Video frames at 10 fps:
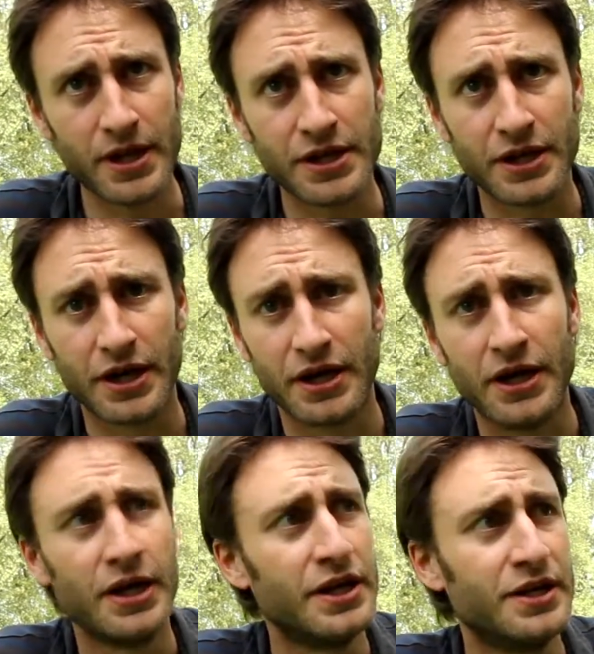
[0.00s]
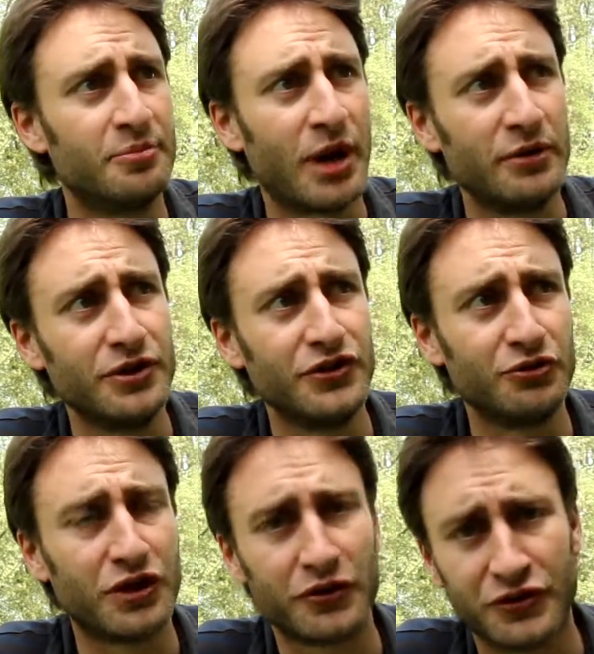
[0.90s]
in Paris,
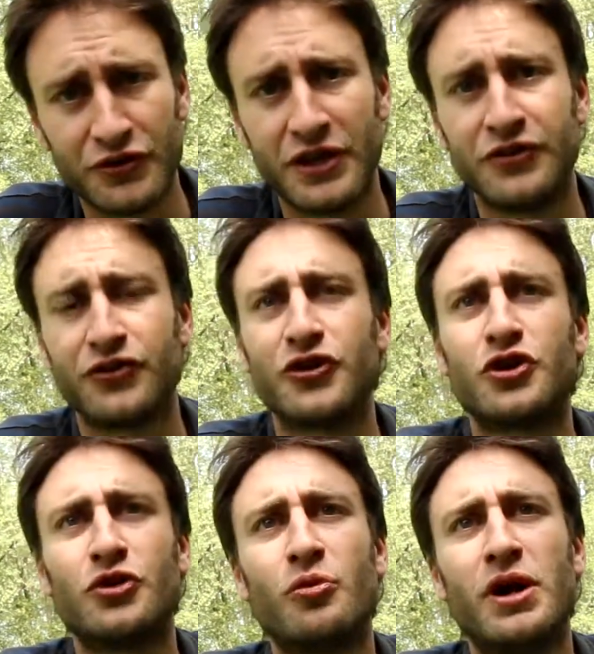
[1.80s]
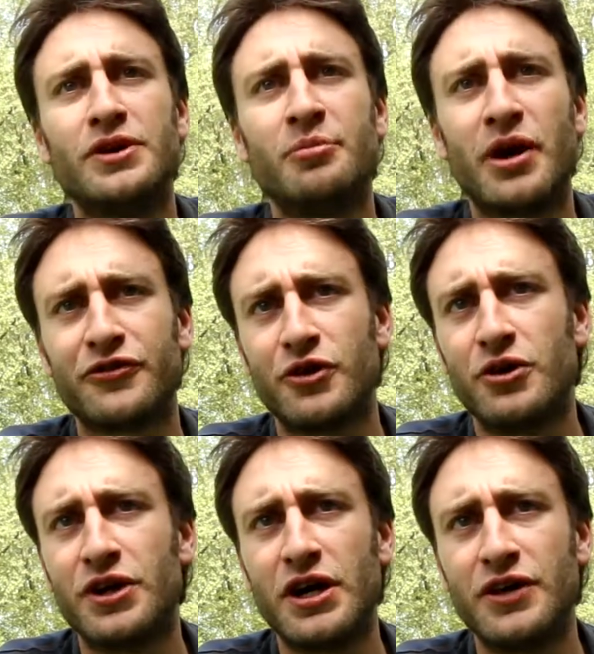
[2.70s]
2010 the second one in
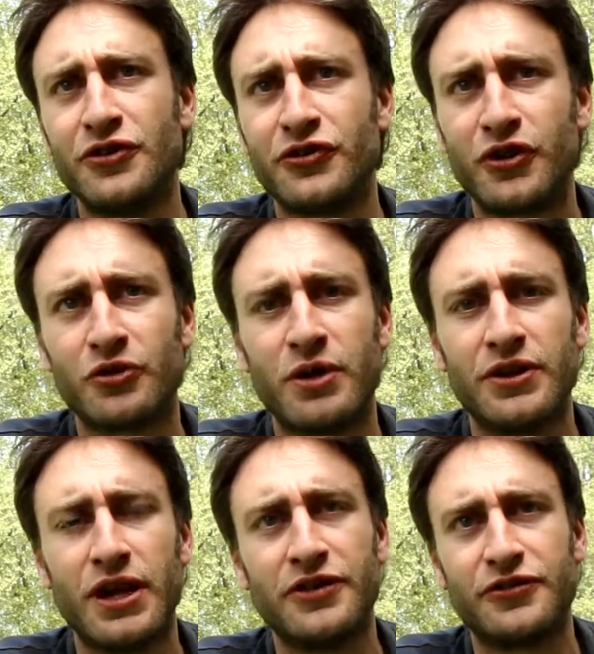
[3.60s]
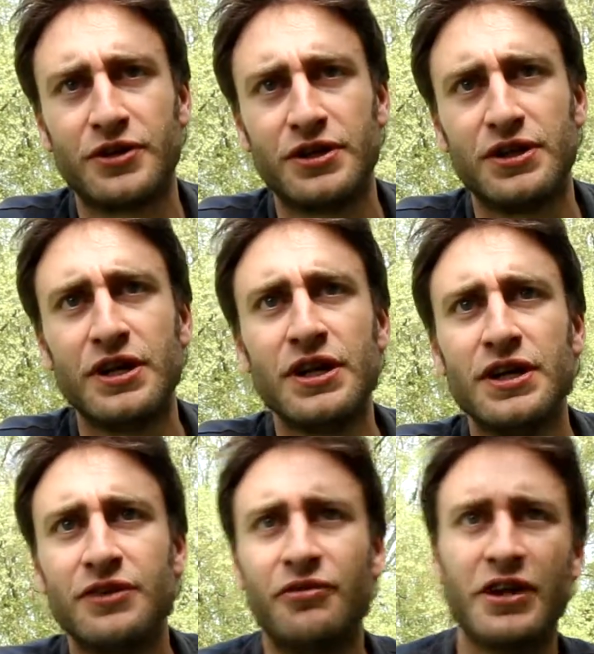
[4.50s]
Barcelona, and the third one last year in
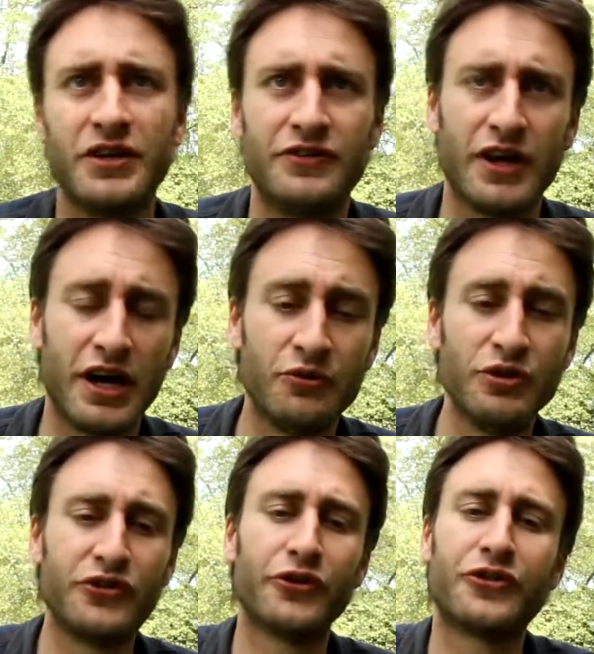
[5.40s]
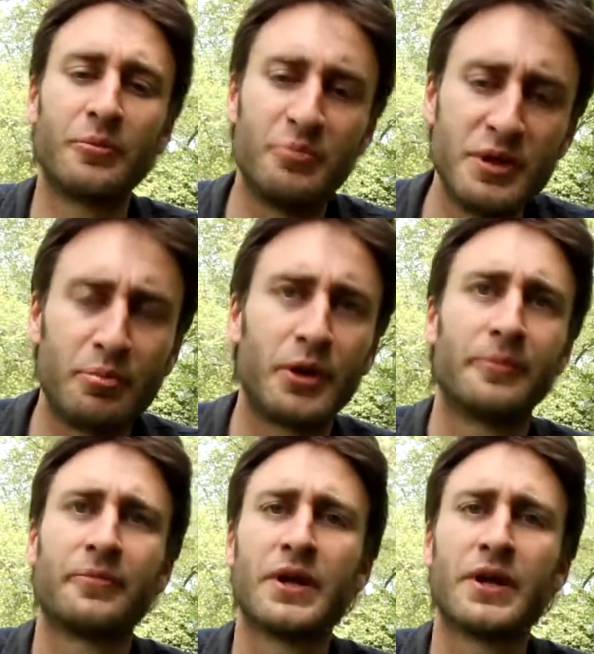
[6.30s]
Venezia. And we saw some people